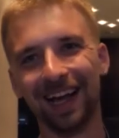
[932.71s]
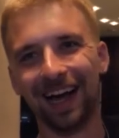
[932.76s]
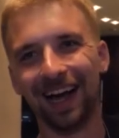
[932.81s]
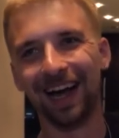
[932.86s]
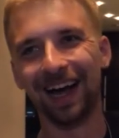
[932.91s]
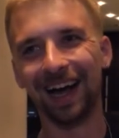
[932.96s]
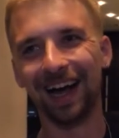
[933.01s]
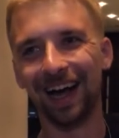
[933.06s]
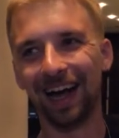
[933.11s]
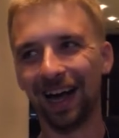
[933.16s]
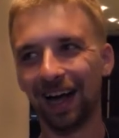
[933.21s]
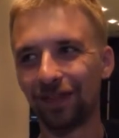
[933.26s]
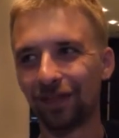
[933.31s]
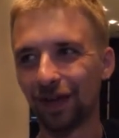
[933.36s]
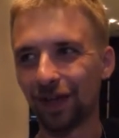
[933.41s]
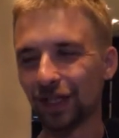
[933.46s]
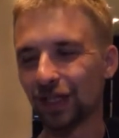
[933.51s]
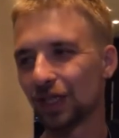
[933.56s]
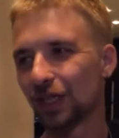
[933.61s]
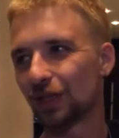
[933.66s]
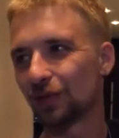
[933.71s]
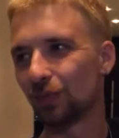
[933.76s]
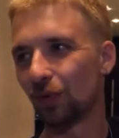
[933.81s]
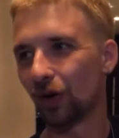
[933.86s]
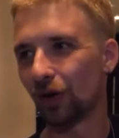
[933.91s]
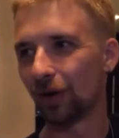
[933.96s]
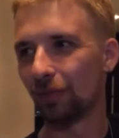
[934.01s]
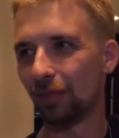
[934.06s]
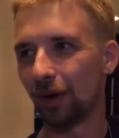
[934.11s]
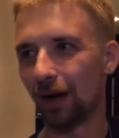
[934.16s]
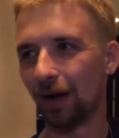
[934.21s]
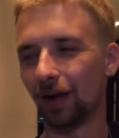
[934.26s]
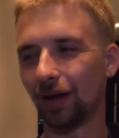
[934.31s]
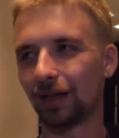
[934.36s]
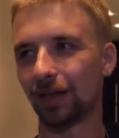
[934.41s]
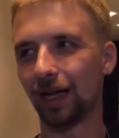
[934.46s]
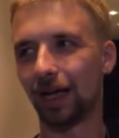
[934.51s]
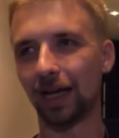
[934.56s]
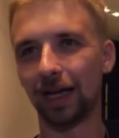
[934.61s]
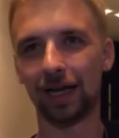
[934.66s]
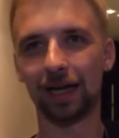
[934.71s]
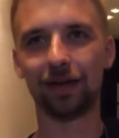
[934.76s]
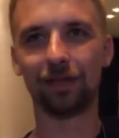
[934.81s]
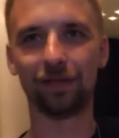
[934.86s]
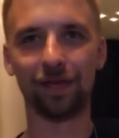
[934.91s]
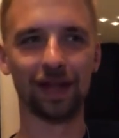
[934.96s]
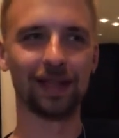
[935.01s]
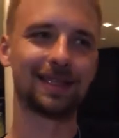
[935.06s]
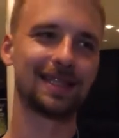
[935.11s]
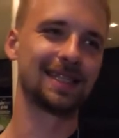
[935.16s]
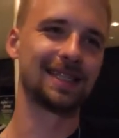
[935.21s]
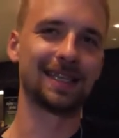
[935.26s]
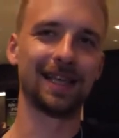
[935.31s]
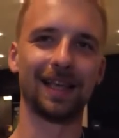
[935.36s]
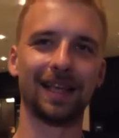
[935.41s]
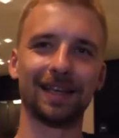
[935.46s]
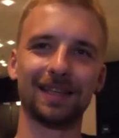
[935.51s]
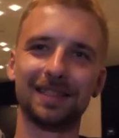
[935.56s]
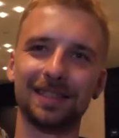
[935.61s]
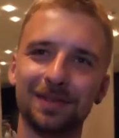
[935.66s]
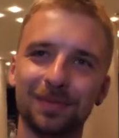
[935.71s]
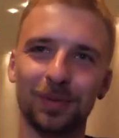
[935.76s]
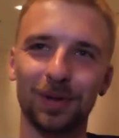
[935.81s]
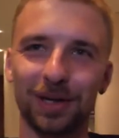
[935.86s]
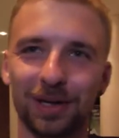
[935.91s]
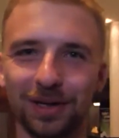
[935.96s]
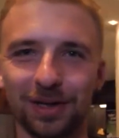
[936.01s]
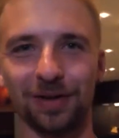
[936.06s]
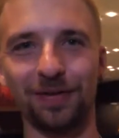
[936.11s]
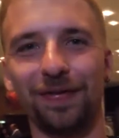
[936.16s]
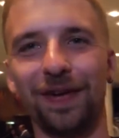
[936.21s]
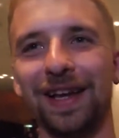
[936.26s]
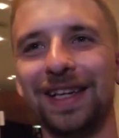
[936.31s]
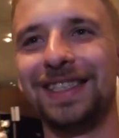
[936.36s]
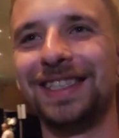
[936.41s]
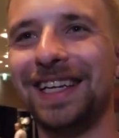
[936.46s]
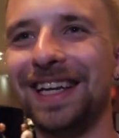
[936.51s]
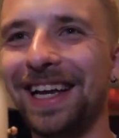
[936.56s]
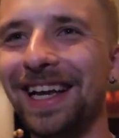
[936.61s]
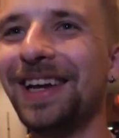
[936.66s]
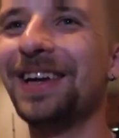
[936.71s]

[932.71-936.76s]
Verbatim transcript: Uh, fashion is more about like fancy things. We're not fancy.